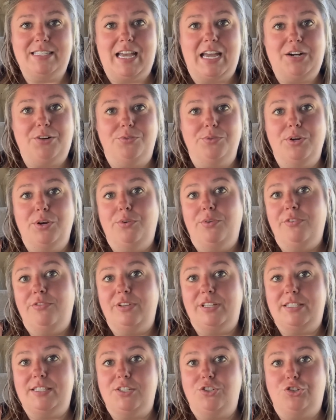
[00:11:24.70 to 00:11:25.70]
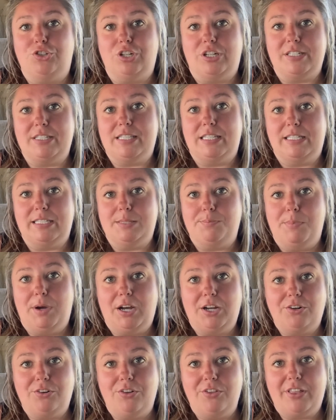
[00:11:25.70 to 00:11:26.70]
I don't know if it's just this
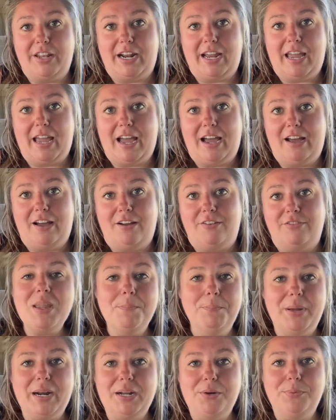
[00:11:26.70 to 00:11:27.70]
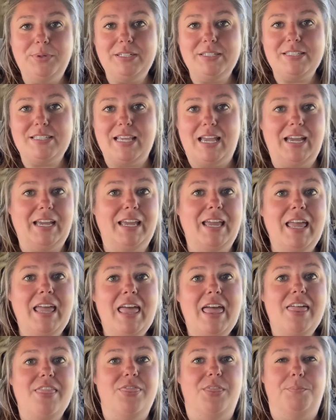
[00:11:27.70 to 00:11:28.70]
model that I have, but I will say
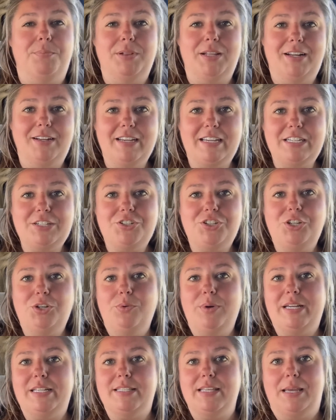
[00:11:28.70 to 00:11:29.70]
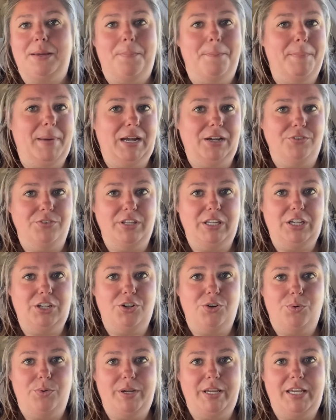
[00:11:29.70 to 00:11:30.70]
the plug issue is like mildly
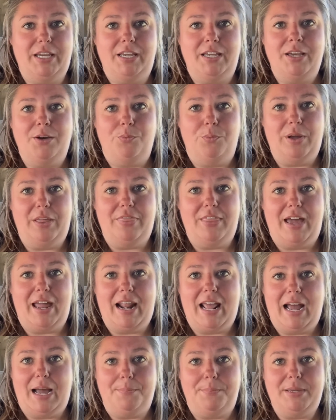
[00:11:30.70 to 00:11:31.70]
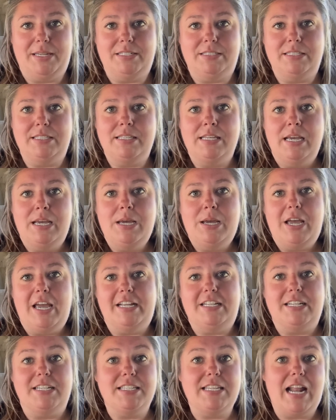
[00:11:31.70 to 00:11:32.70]
annoying when that happens.
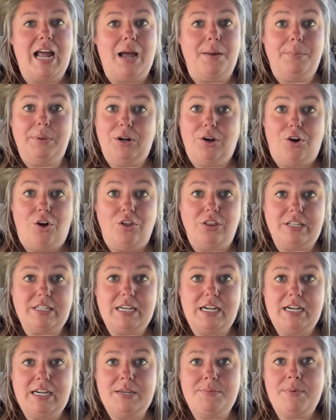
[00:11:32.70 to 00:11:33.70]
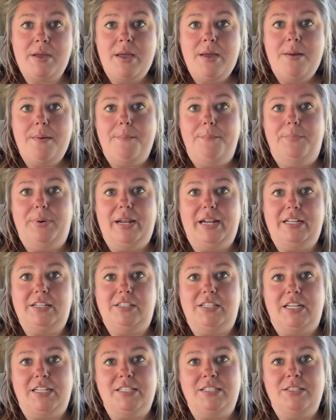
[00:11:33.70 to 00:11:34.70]
It doesn't happen all the time, but it
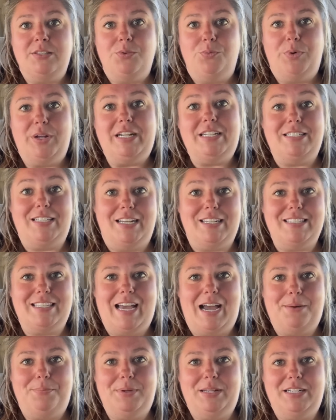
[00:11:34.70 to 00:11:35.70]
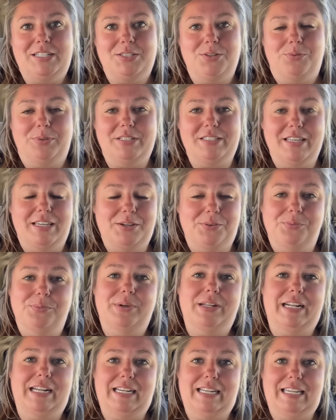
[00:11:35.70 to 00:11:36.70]
does. When it does happen, it's always like
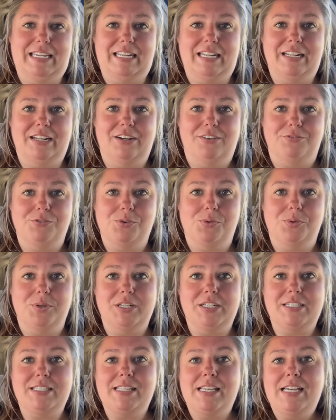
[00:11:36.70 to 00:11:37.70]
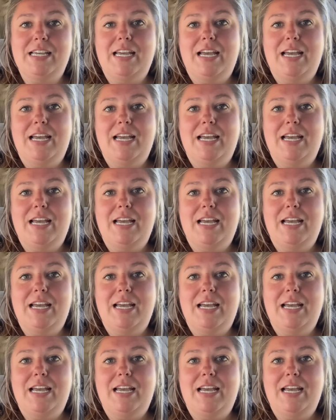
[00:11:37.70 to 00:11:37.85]
when I need it, of course.